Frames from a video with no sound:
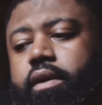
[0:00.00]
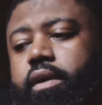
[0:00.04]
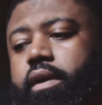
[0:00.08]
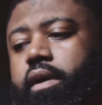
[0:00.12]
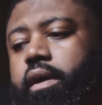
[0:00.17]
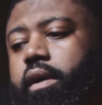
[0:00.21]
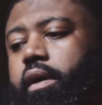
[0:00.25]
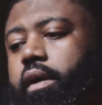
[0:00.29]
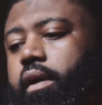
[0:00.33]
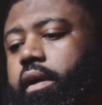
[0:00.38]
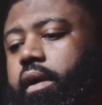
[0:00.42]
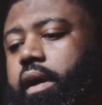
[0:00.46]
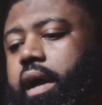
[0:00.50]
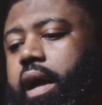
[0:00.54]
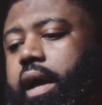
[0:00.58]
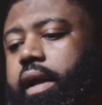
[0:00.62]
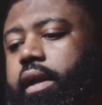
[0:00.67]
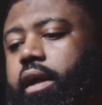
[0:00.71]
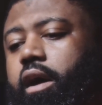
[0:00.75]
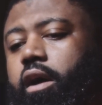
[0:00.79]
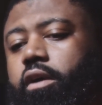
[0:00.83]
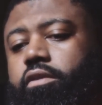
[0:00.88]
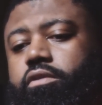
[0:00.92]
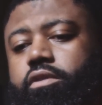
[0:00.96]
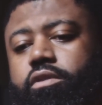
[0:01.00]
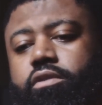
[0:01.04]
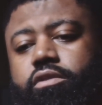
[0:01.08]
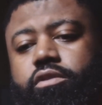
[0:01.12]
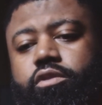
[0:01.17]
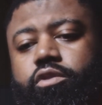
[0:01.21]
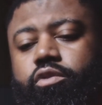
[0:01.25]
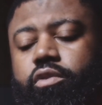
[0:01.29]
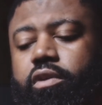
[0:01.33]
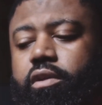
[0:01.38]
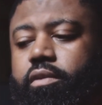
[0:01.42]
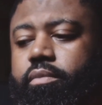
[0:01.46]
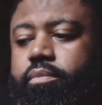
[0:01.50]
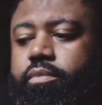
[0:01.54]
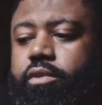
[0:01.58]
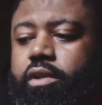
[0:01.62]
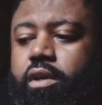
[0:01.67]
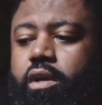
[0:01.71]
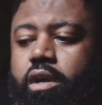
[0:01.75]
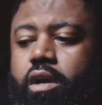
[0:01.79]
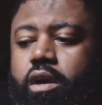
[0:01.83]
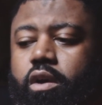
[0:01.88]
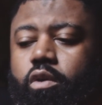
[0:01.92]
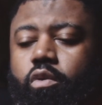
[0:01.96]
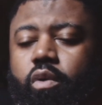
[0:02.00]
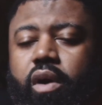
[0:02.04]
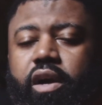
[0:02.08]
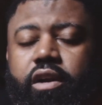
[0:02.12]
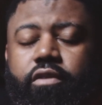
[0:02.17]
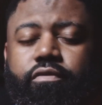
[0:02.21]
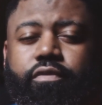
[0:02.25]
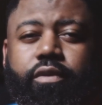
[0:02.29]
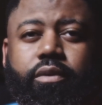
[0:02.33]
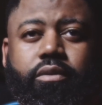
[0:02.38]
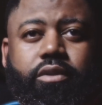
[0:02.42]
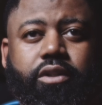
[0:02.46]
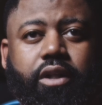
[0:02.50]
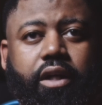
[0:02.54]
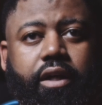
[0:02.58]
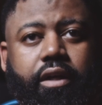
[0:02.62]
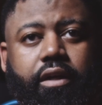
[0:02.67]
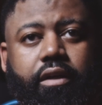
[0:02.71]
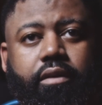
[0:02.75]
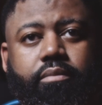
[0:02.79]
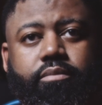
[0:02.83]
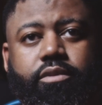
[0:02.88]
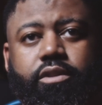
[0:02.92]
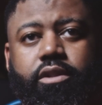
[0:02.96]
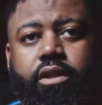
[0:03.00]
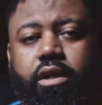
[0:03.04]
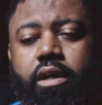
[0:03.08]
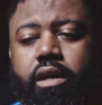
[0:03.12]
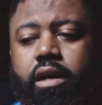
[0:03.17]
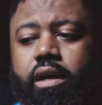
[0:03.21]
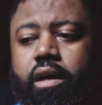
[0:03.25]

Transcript: I had to alter the script quite a few times.